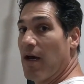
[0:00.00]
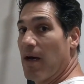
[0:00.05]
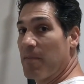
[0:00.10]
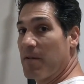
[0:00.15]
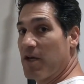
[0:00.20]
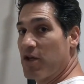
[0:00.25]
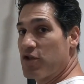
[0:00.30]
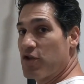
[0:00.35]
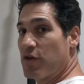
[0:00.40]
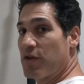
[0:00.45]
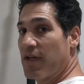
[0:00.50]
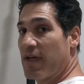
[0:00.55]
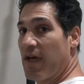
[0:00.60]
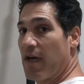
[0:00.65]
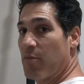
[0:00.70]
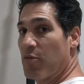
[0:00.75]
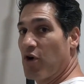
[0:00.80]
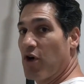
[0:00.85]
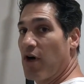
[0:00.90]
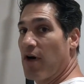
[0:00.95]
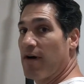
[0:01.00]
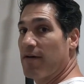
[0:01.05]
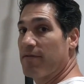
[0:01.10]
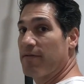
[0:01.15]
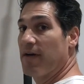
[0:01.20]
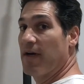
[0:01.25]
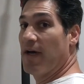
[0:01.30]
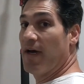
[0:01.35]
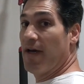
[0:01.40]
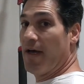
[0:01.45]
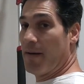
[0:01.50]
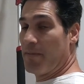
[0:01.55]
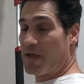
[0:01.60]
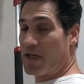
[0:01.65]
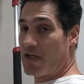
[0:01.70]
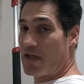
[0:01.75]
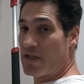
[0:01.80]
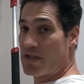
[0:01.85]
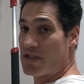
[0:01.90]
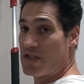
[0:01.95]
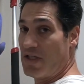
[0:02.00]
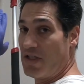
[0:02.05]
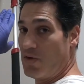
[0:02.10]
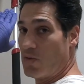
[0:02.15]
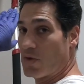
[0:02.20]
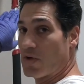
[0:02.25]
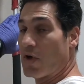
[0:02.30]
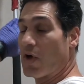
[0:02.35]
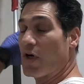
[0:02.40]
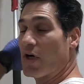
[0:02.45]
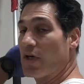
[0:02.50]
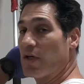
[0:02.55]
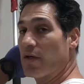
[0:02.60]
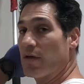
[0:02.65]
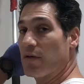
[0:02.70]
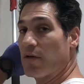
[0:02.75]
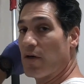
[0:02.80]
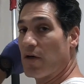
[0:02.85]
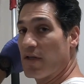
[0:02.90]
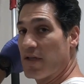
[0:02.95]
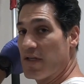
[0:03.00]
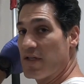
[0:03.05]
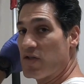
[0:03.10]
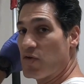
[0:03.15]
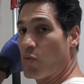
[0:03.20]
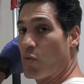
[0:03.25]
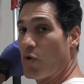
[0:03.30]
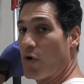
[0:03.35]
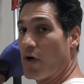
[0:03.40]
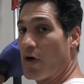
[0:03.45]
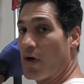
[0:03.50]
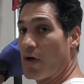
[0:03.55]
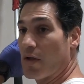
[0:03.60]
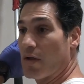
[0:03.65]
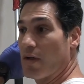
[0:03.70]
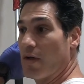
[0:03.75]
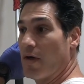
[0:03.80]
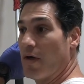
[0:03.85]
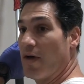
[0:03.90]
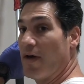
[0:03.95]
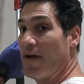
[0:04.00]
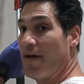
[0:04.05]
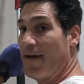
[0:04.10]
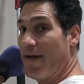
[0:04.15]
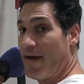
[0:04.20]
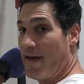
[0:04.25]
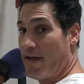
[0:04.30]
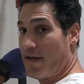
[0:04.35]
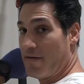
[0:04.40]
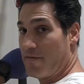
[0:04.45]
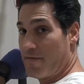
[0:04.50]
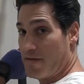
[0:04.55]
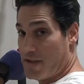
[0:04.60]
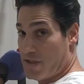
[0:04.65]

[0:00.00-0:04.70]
I'm going to turn the camera off. I'm going to continue along on this wall and